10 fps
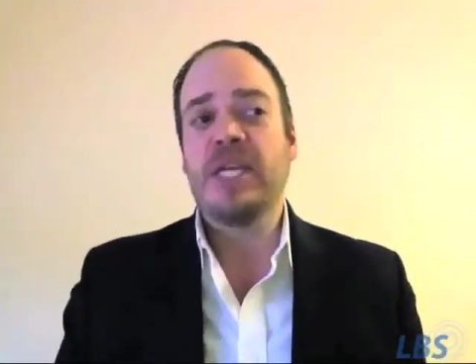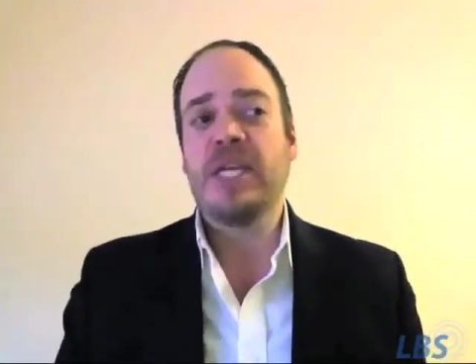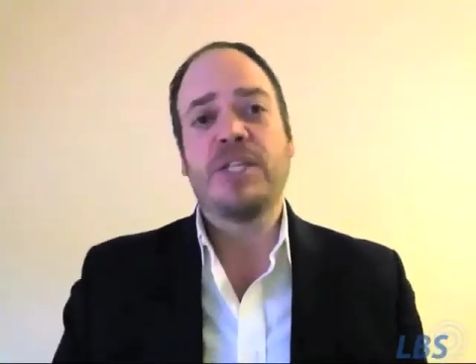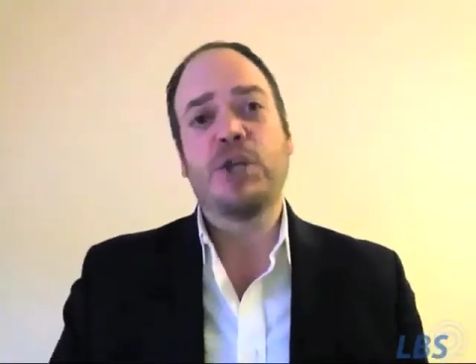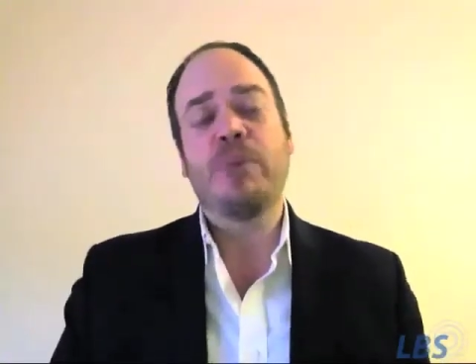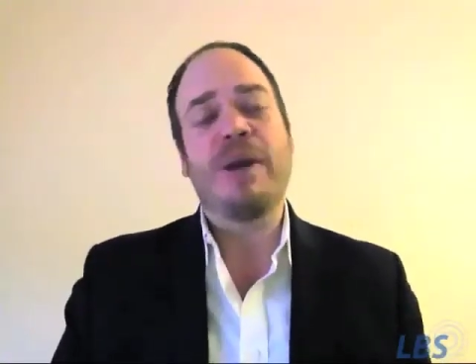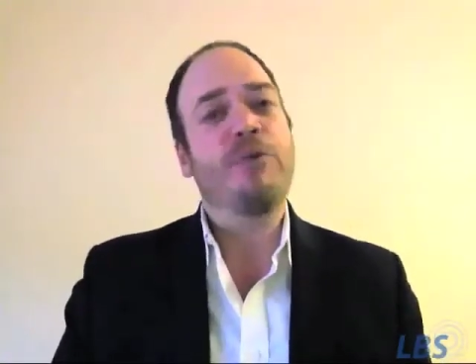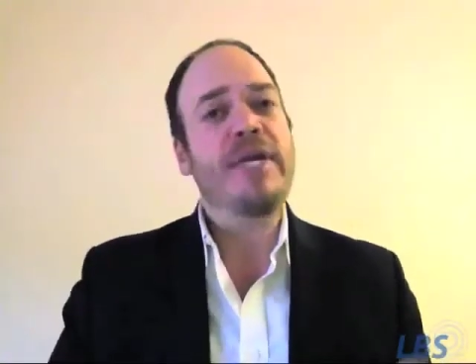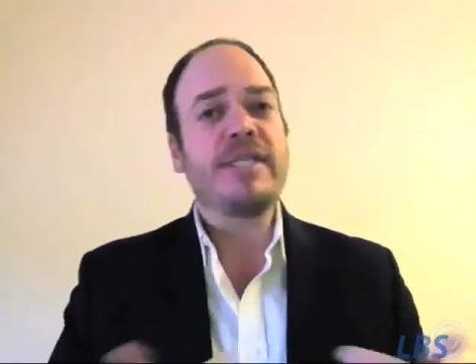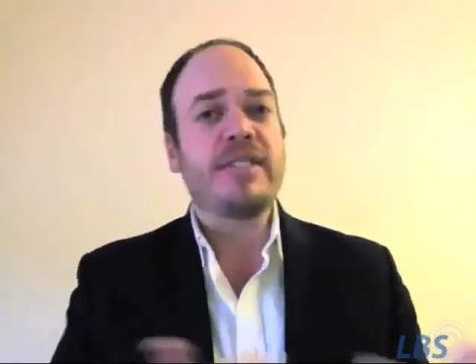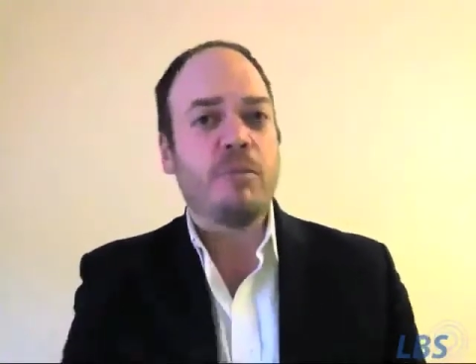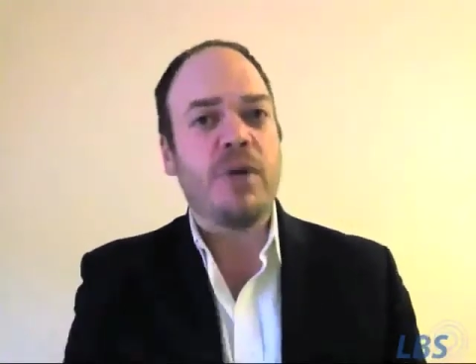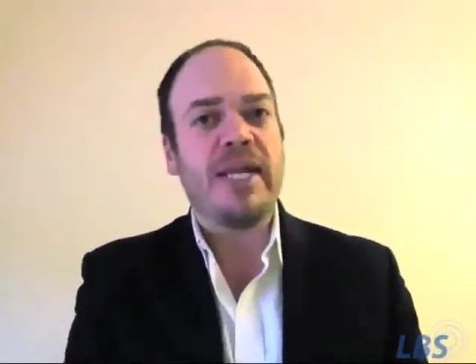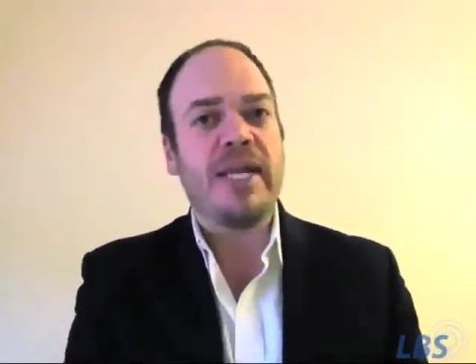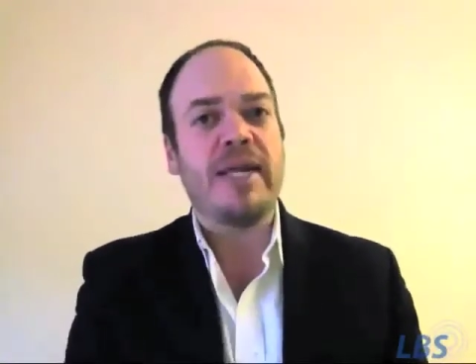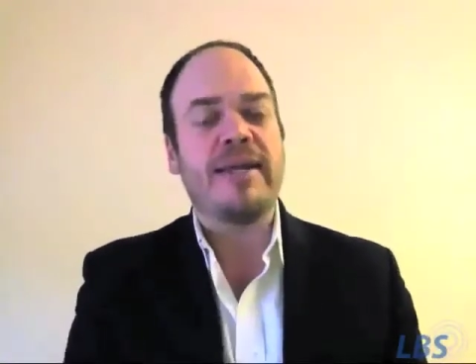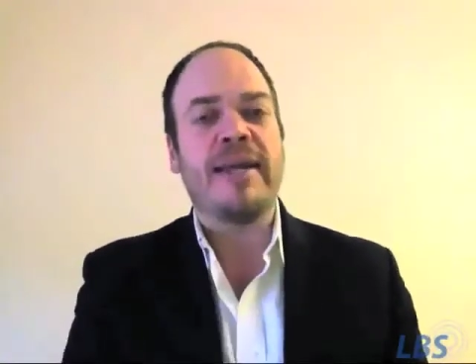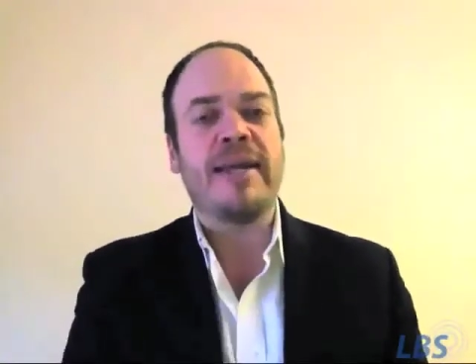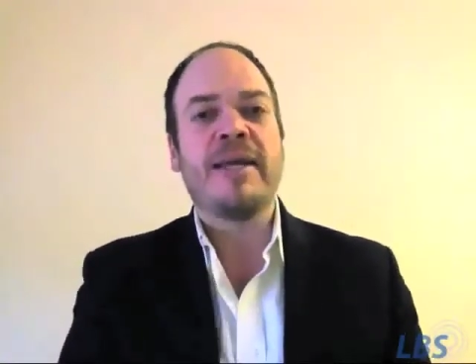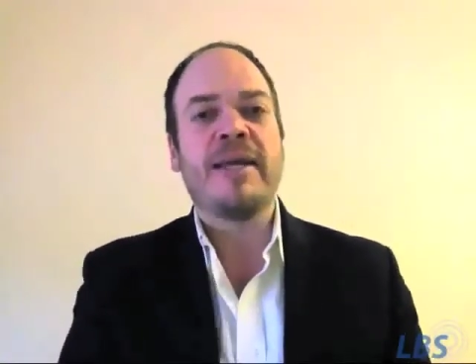So by bringing someone in
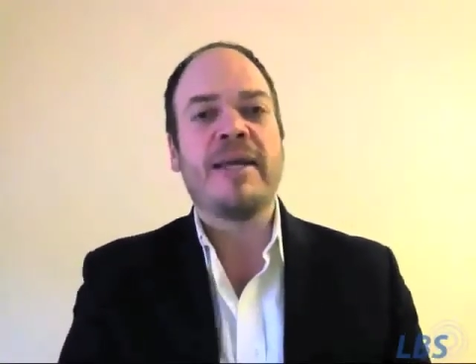that